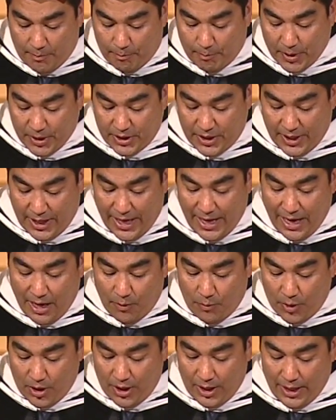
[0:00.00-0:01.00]
But today I
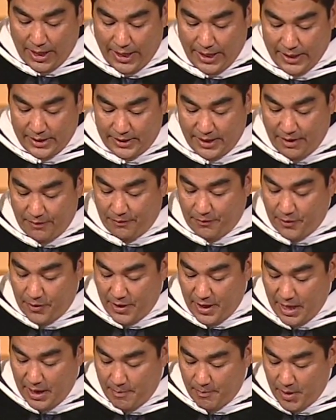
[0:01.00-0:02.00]
realized that for
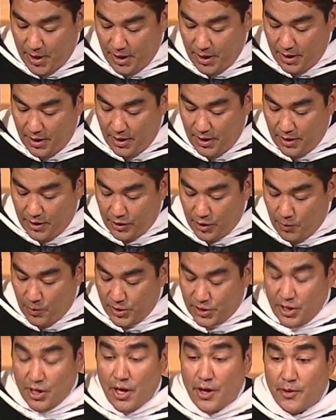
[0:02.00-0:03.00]
them, there
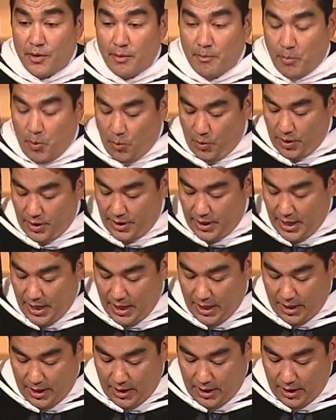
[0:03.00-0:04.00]
was another important
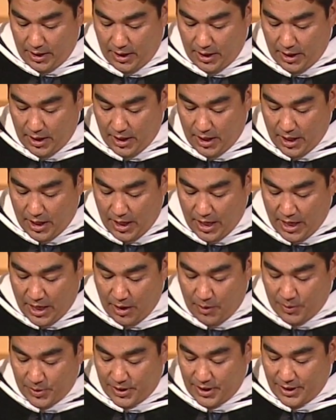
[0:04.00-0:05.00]
day. And
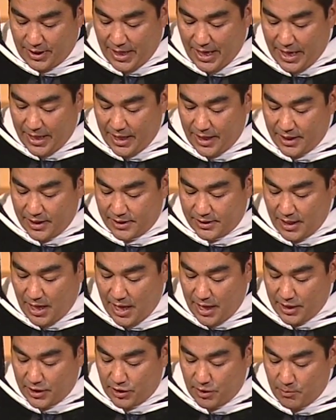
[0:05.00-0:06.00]
it was the day they
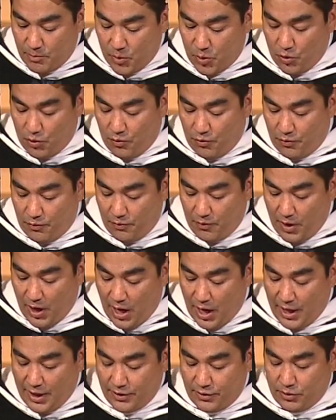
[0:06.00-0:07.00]
decided to move
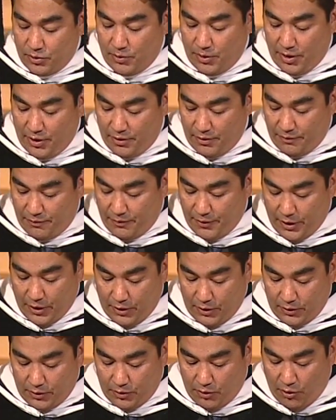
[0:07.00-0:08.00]
on to another
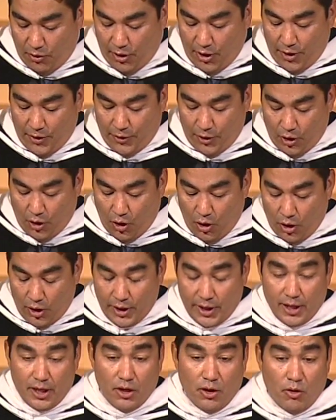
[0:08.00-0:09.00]
field, or another
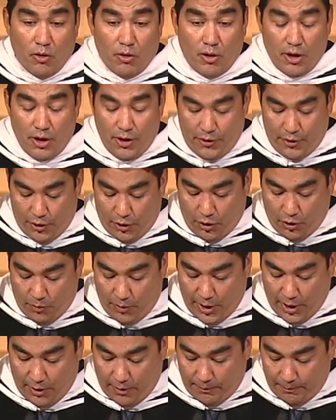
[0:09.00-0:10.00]
calling, or another
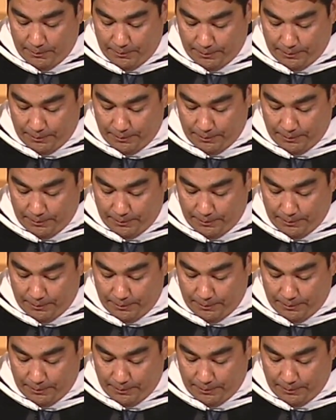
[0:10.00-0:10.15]
career.